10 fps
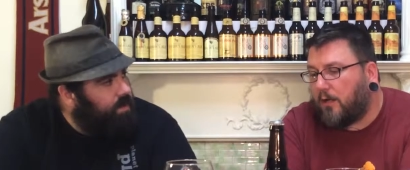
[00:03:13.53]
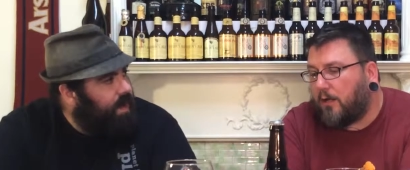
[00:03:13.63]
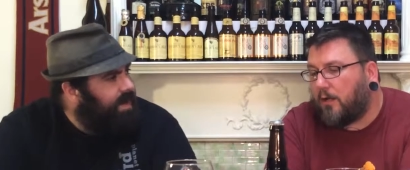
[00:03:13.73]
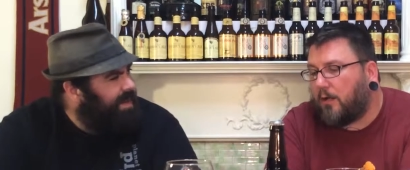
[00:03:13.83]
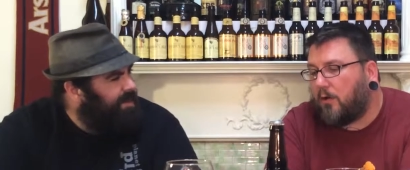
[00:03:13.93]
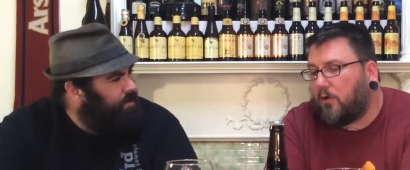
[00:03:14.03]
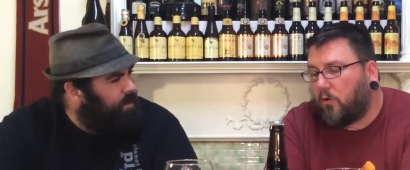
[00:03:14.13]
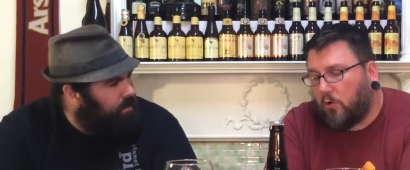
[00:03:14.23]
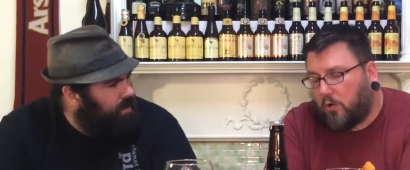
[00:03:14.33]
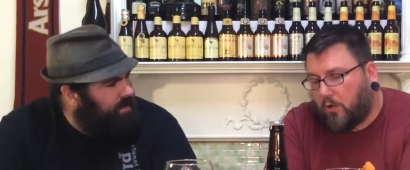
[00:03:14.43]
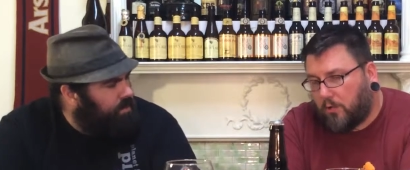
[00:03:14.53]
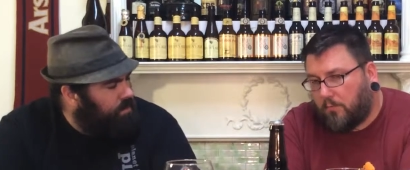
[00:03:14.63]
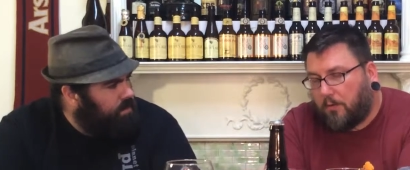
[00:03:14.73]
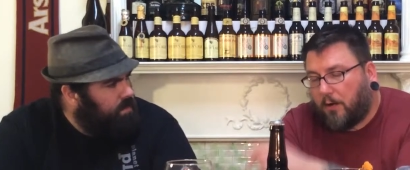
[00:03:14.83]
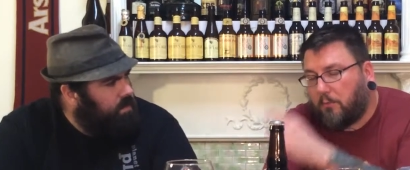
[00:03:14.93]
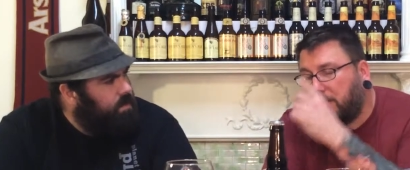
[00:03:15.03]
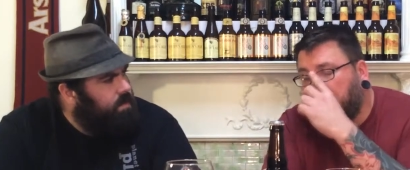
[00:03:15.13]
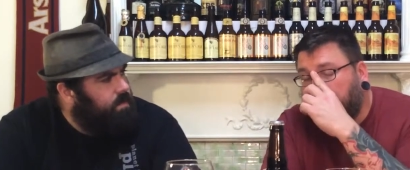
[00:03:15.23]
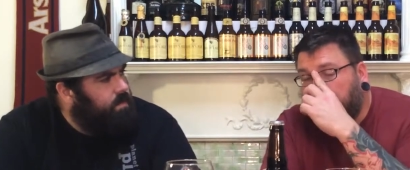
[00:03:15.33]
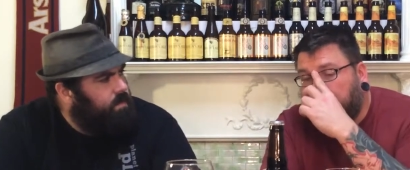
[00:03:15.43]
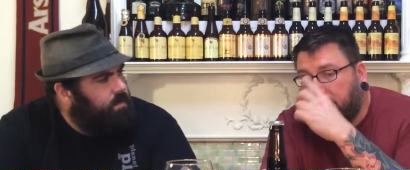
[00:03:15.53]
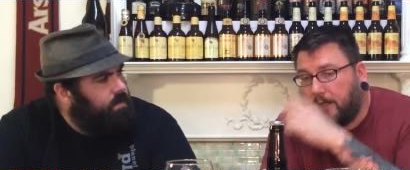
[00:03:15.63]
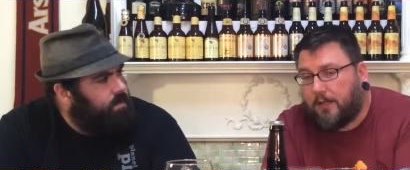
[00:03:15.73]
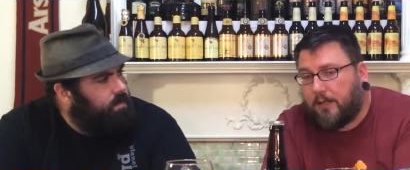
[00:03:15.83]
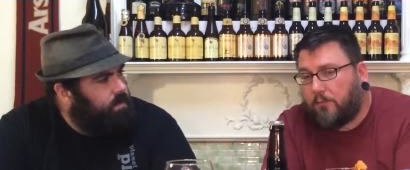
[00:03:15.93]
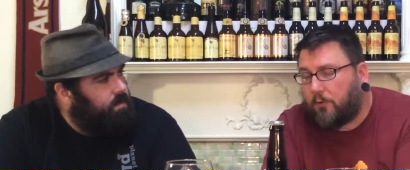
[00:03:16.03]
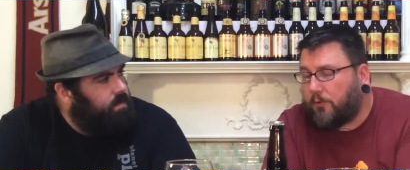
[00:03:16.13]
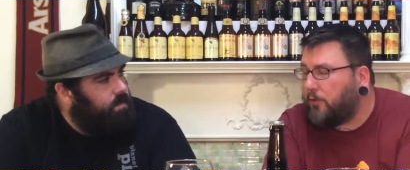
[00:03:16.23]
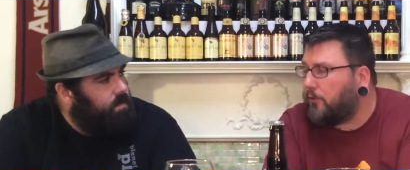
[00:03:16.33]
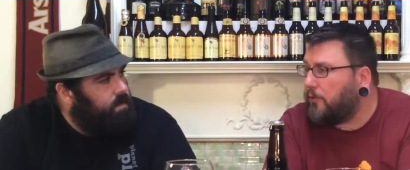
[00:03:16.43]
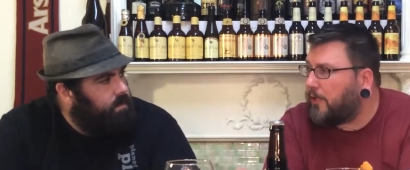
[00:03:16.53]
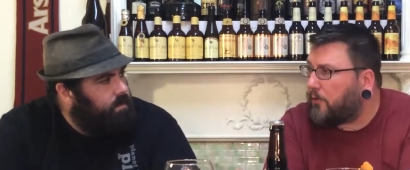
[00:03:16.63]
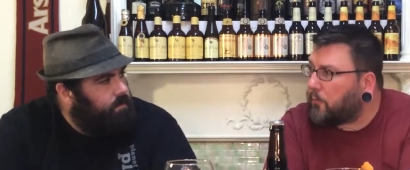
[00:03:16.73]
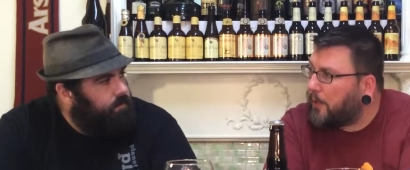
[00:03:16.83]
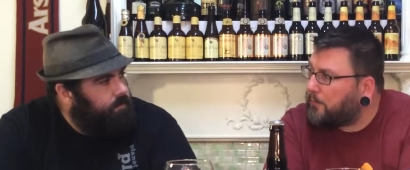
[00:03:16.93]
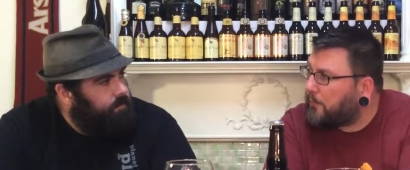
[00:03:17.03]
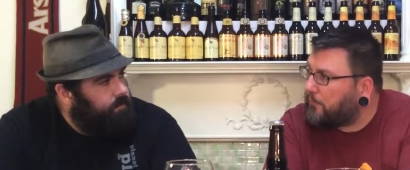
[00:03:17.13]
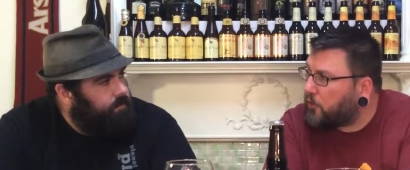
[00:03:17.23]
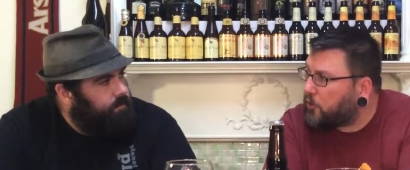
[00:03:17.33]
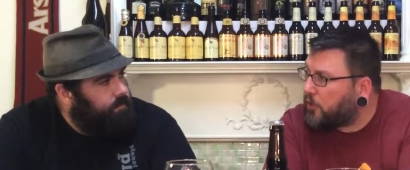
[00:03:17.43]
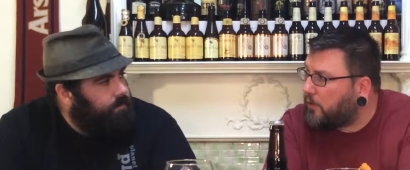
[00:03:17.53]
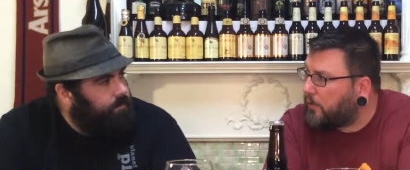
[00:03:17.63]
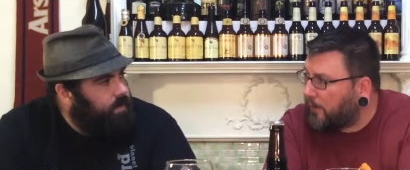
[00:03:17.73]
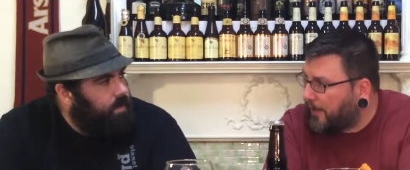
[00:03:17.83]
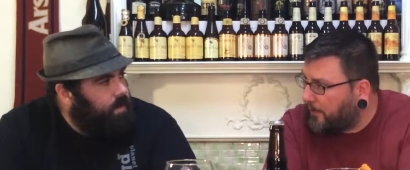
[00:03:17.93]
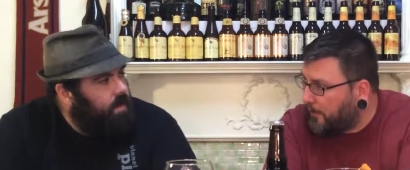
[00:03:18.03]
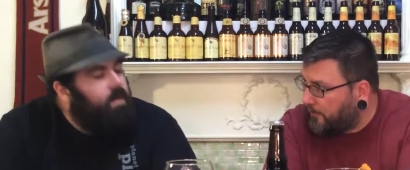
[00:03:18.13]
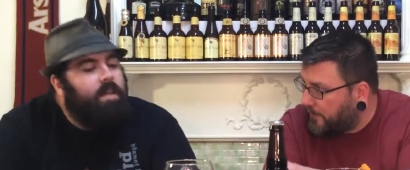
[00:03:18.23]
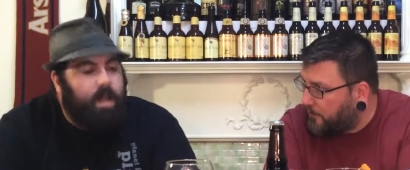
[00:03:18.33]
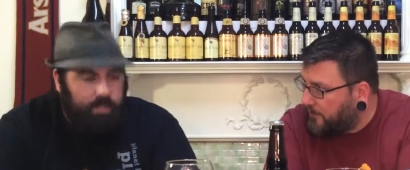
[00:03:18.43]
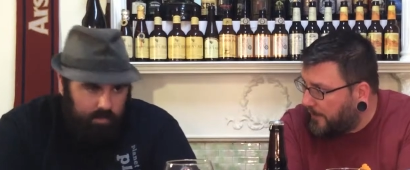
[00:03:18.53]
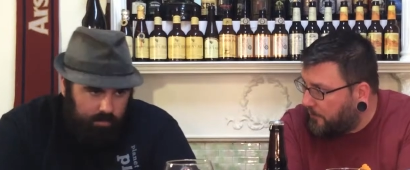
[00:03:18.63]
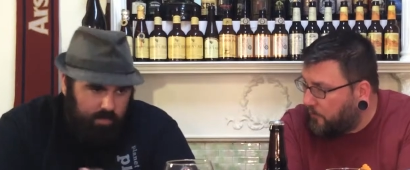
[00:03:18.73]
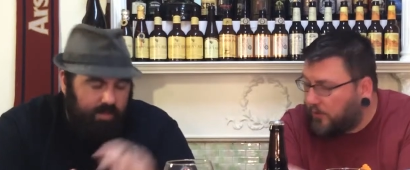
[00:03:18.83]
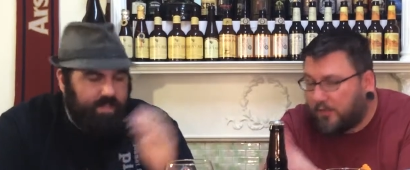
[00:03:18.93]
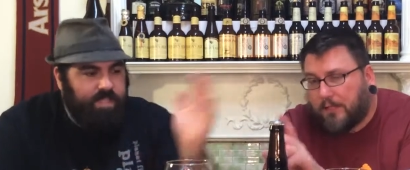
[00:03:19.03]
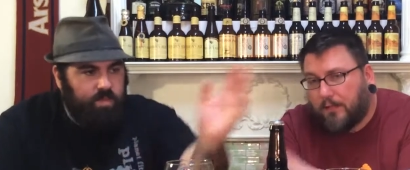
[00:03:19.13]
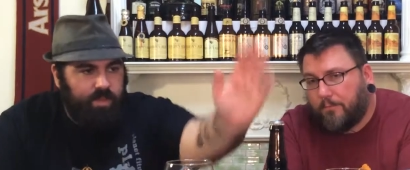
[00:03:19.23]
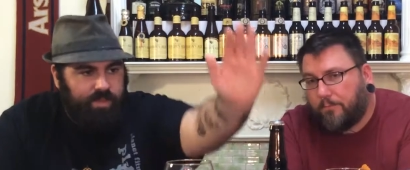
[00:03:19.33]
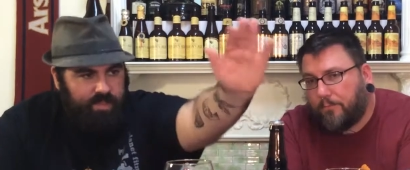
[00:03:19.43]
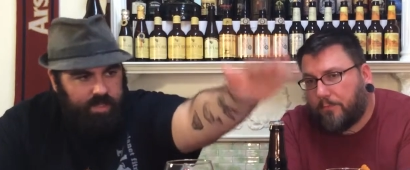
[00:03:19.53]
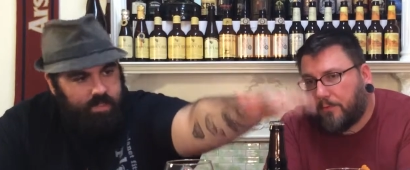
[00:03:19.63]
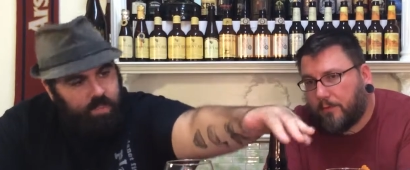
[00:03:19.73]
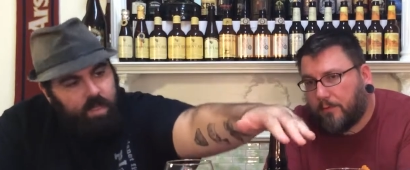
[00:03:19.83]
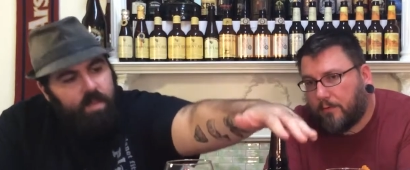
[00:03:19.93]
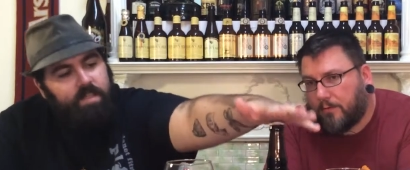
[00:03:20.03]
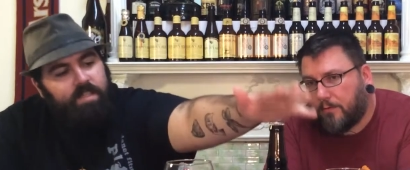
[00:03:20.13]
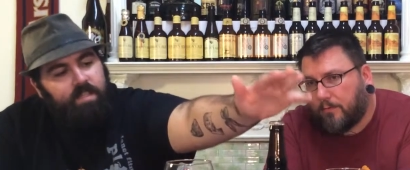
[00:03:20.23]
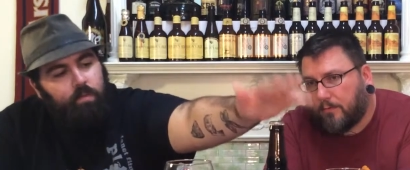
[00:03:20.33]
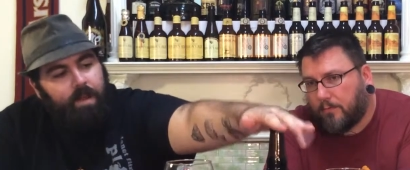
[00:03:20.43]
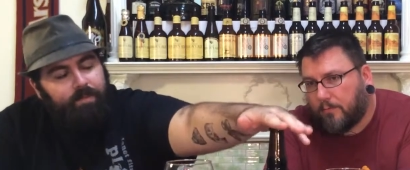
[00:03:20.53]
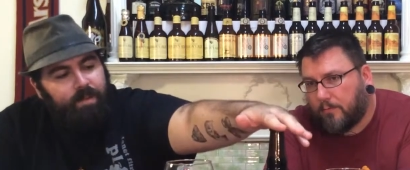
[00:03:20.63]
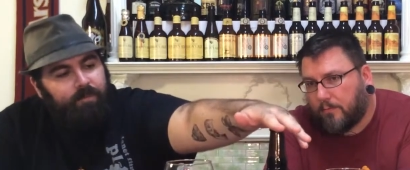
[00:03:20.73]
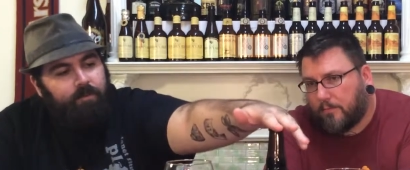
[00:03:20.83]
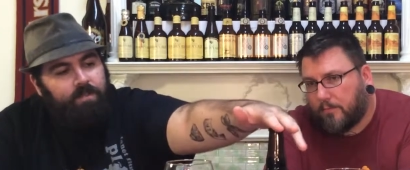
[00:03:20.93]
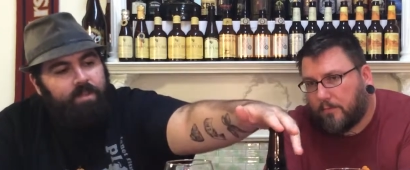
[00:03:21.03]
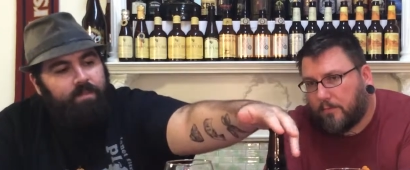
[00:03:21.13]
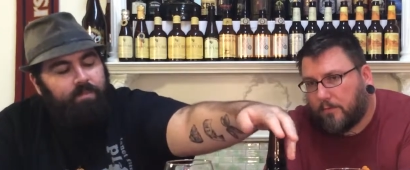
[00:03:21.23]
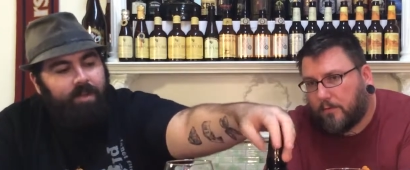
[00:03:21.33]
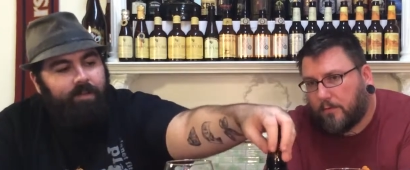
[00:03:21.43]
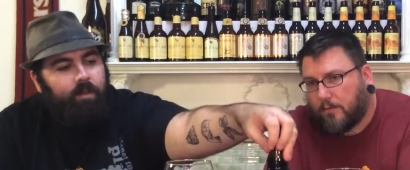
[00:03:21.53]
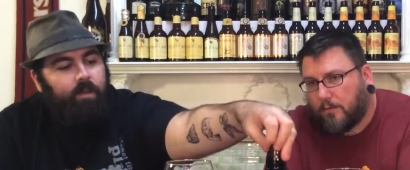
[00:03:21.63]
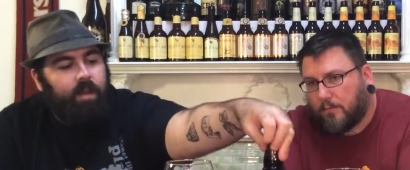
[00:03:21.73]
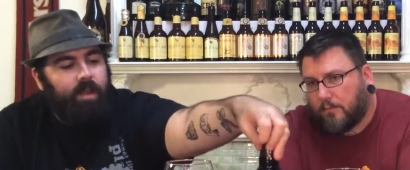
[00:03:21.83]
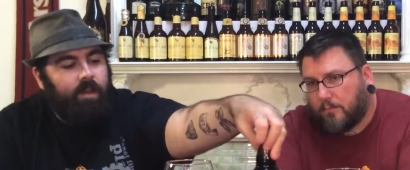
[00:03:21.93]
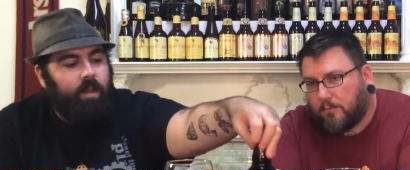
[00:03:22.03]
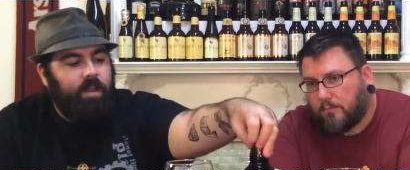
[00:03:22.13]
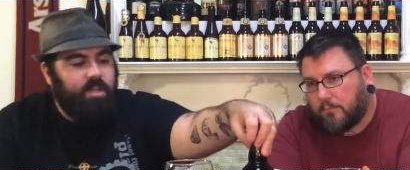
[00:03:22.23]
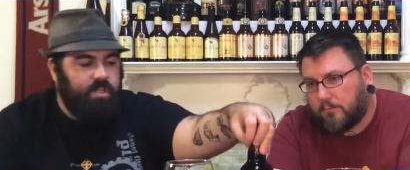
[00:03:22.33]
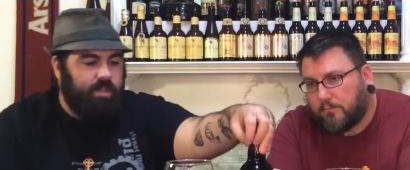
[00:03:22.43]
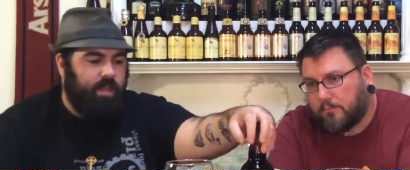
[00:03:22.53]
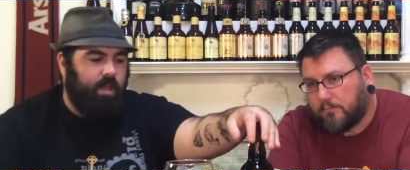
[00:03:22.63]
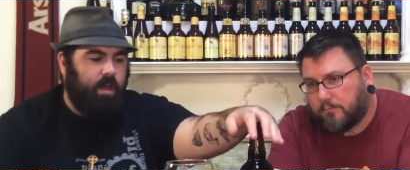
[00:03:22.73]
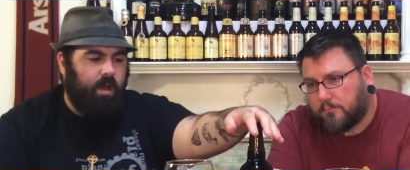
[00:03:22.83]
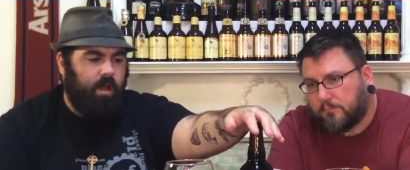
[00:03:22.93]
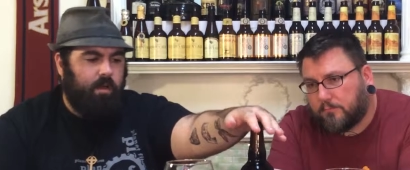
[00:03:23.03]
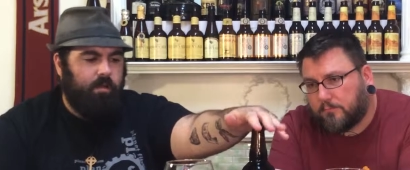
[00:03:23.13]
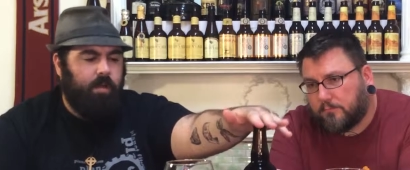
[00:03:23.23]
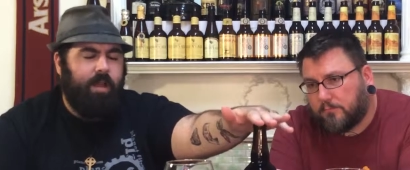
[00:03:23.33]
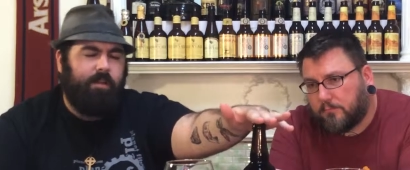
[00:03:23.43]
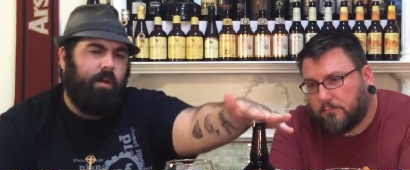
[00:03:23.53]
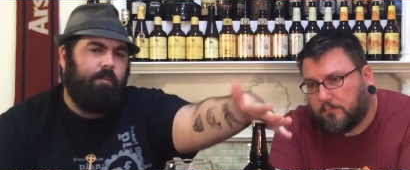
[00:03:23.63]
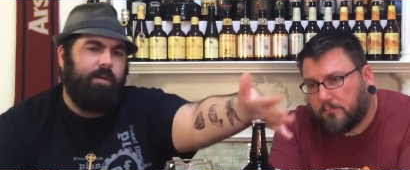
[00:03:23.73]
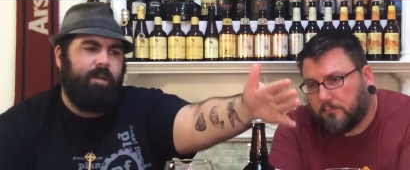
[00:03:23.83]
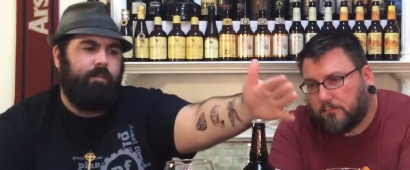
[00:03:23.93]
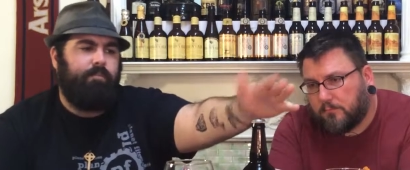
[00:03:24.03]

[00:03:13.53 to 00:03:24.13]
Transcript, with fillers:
Speaker 1: you got there partway through.
Speaker 2: Partway through, and then you did a ramped up version of the brown ale.
Speaker 1: Is that yes. what that was? This is what this is. This is a ramped up version of the brown ale. And initially, uh, I call my